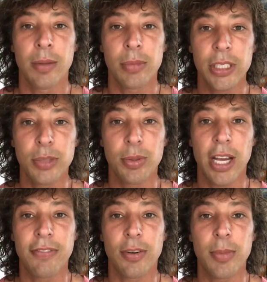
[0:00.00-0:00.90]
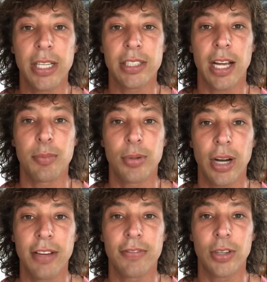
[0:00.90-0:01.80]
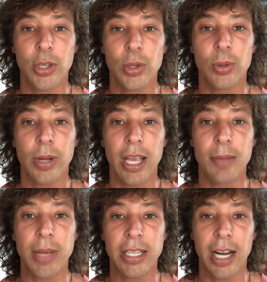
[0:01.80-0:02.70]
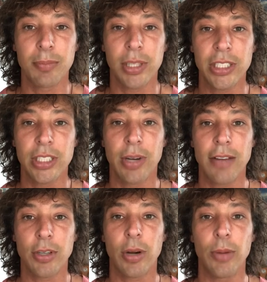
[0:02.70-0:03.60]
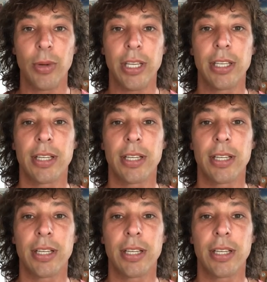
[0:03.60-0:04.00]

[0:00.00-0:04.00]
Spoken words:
Please pray for me as I pray for you, and may God bless you and have a great week.